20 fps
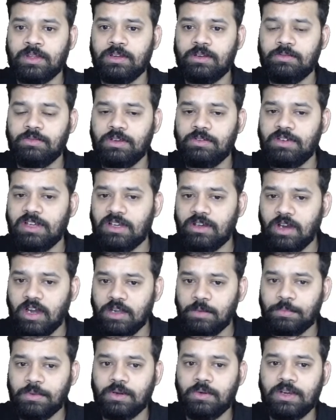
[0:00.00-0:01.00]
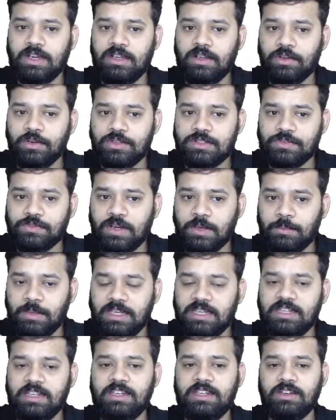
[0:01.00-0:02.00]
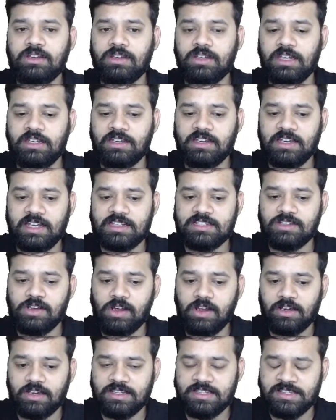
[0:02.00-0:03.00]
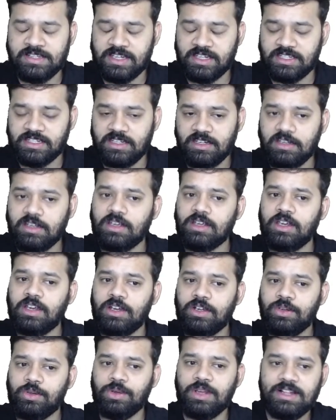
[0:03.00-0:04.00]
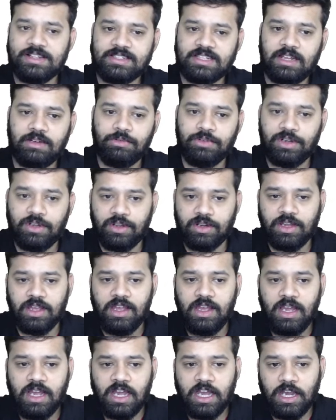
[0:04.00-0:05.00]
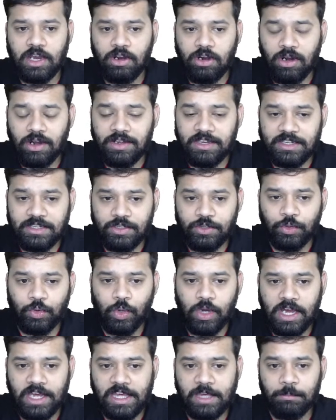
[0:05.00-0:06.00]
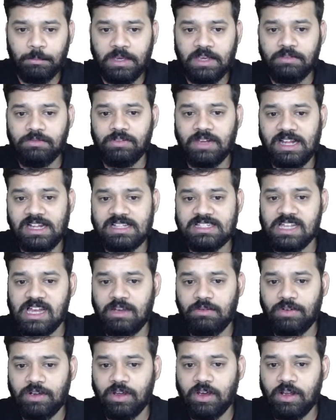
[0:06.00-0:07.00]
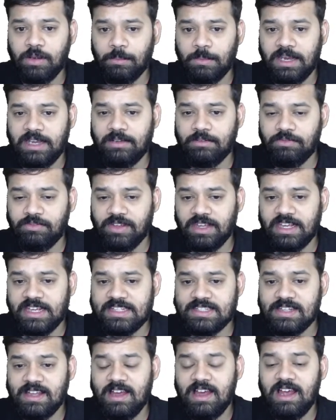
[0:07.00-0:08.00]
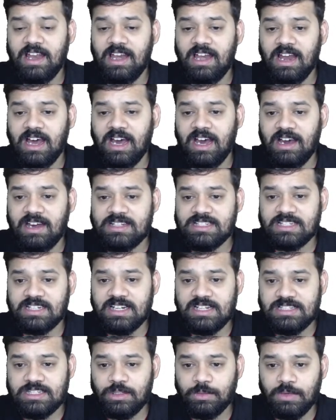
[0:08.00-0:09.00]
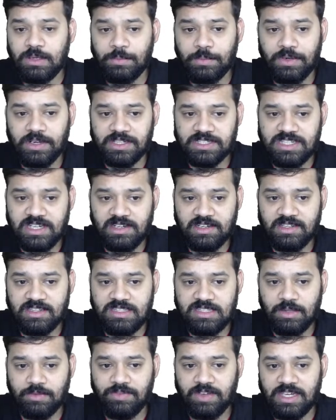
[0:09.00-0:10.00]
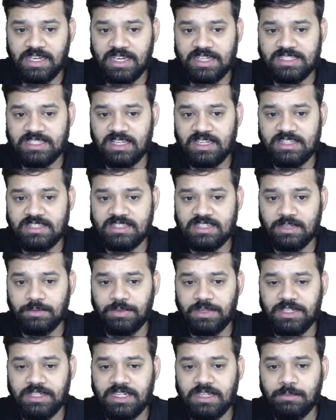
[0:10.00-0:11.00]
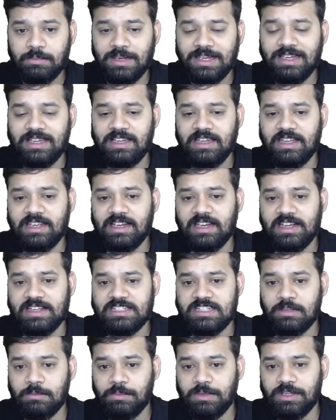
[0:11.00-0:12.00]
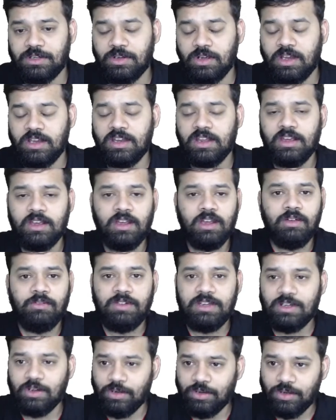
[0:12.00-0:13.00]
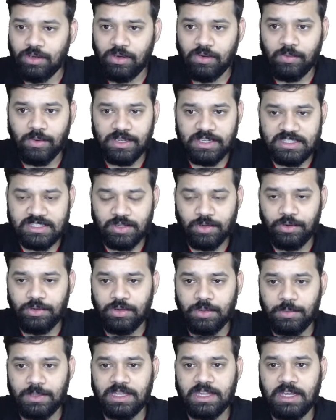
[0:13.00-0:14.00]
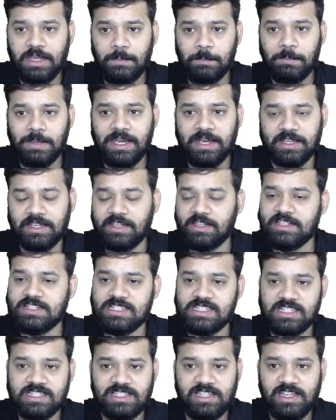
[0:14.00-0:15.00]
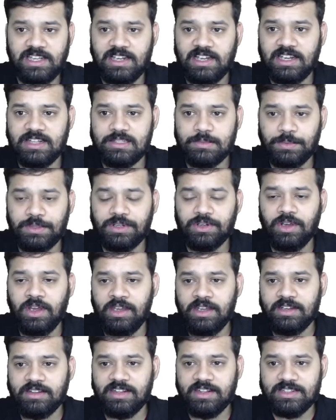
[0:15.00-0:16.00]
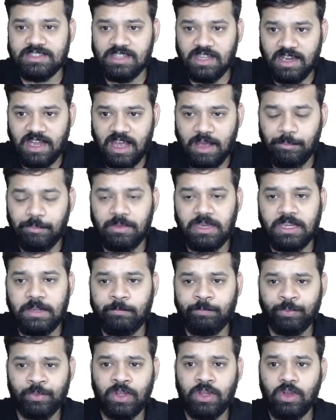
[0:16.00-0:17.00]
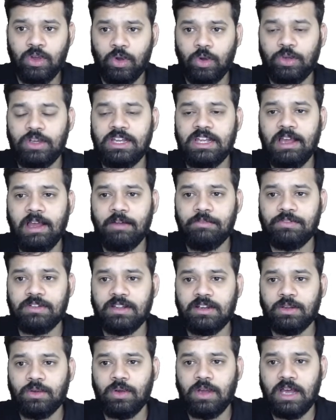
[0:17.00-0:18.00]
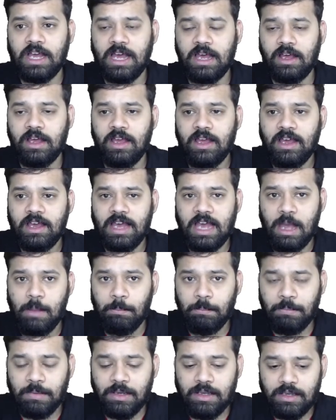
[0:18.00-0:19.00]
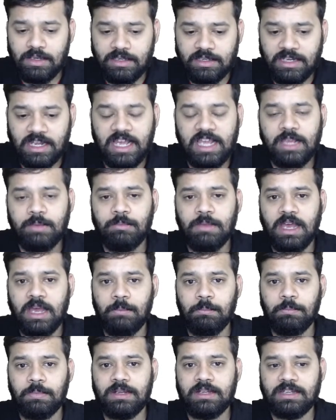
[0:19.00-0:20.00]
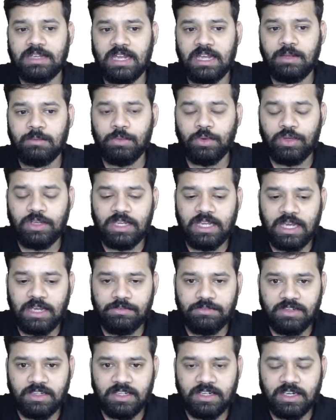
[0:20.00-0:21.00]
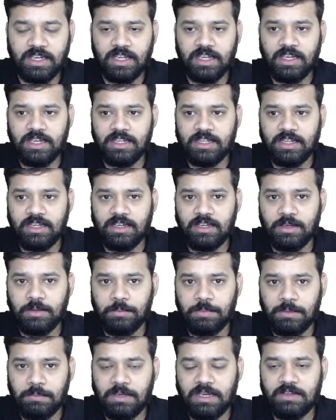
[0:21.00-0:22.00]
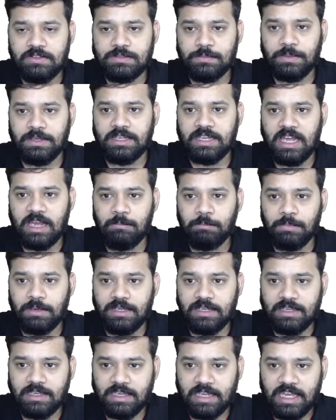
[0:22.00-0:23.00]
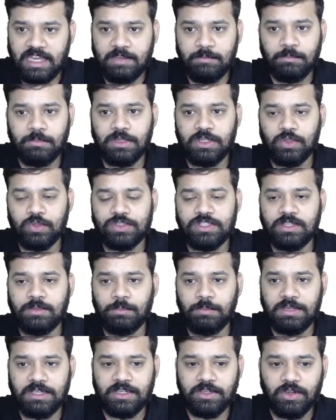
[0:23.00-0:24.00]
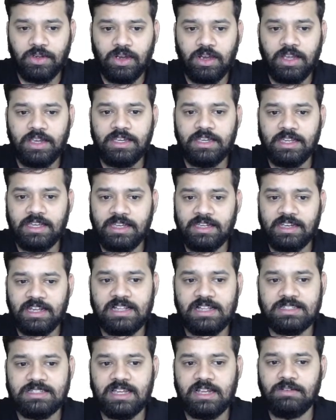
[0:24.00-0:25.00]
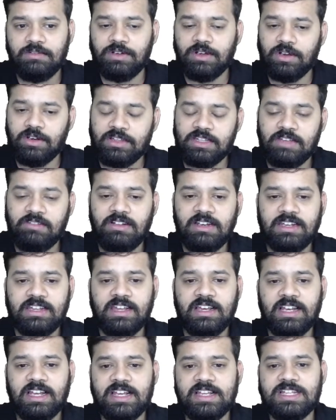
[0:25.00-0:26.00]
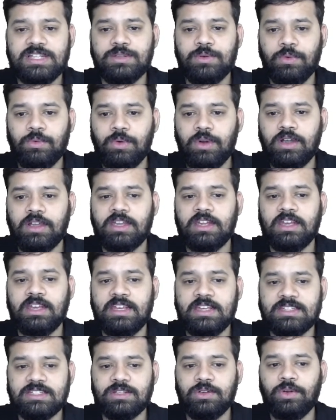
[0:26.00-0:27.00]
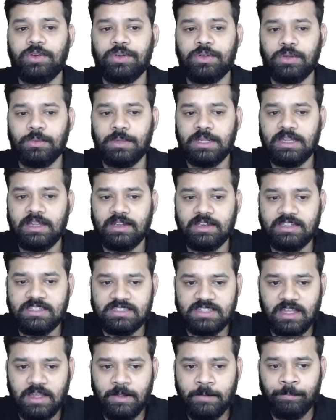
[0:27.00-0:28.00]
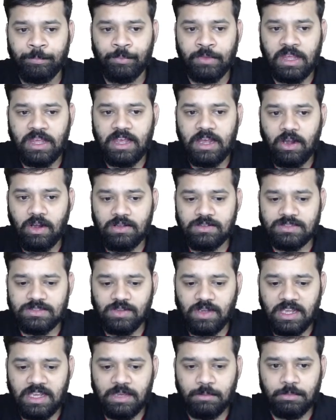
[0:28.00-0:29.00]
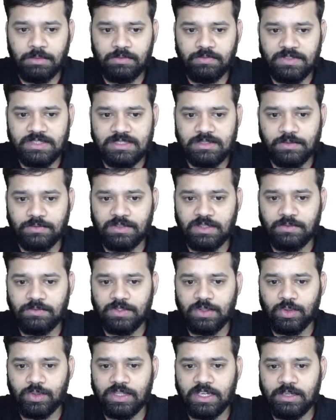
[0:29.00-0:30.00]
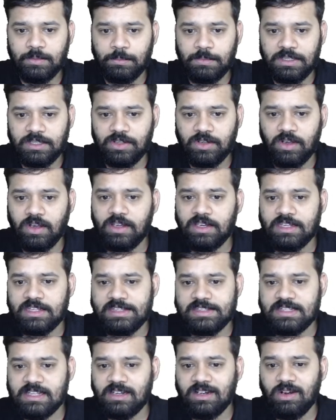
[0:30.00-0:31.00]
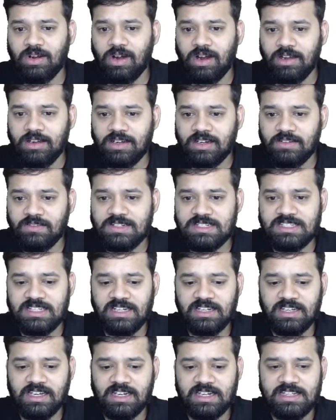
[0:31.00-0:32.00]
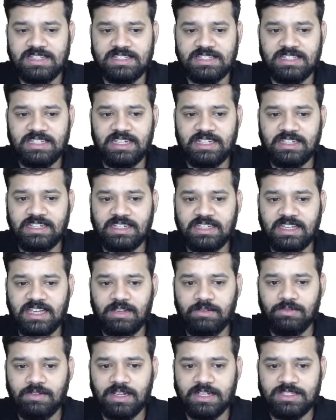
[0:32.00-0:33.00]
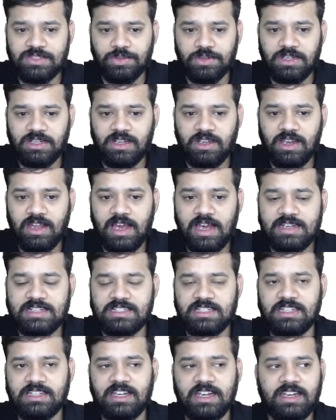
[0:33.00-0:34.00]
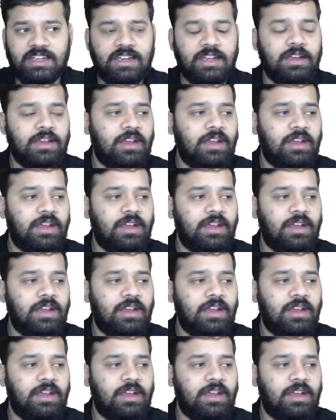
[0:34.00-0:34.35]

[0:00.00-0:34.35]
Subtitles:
We will not provide loans from any international organization to El Salvador. According to IMF, El Salvador might face large consumer protection risk, financial instability by legalizing Bitcoin. We don't know what is going to be the impact. It has just legalized Bitcoin and things are happening only after ample time, only after people have spent ample time using Bitcoin in Salvador, they will realize what is going to be the risk. Also, IMF is of the view that Bitcoin is a controversial currency and it can fluctuate largely, correct?